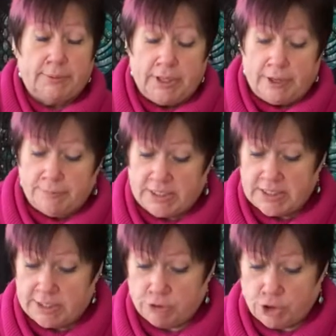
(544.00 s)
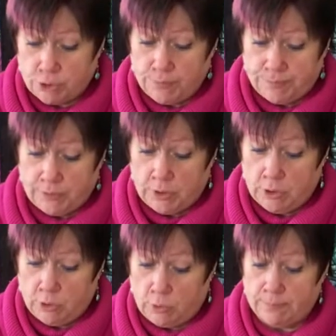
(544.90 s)
go. That's our Jill.
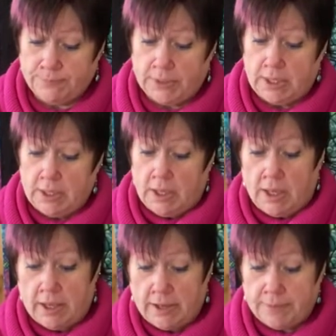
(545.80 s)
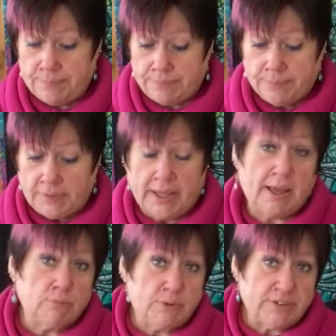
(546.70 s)
Cool. Yeah,
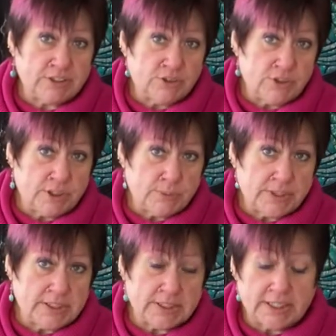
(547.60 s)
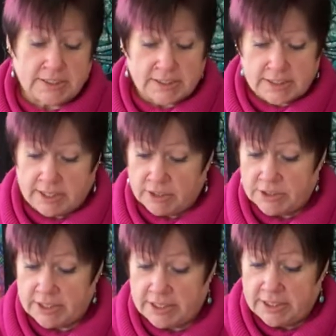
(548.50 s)
and we've had an early witter today, as I say,
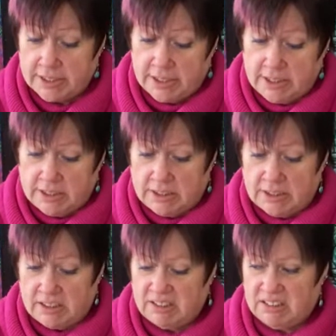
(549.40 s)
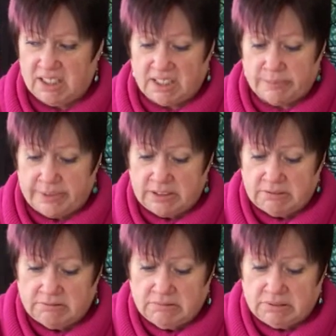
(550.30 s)
because the admin.
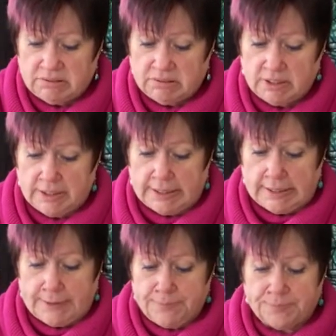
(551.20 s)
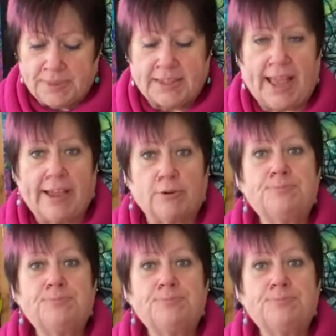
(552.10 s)
Now,